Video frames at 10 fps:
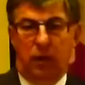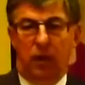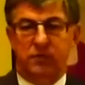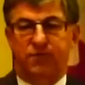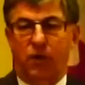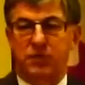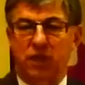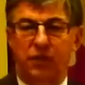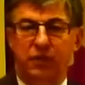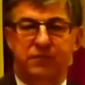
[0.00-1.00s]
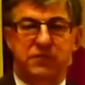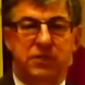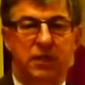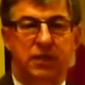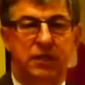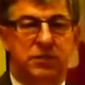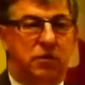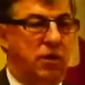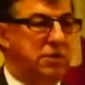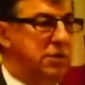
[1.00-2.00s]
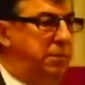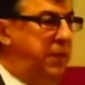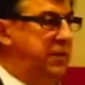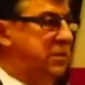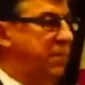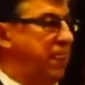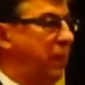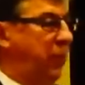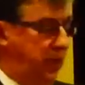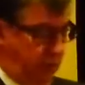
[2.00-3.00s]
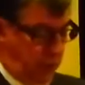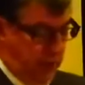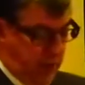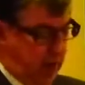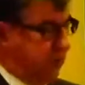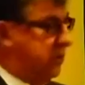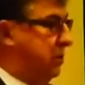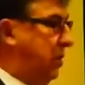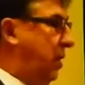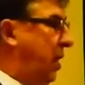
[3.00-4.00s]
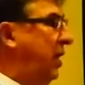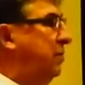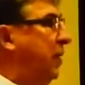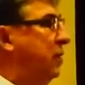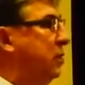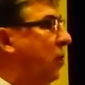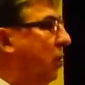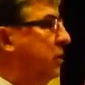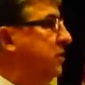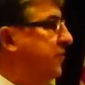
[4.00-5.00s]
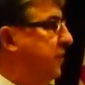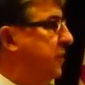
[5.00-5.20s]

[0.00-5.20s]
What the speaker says: As far as other facilities across the piece, we announced $8 million for the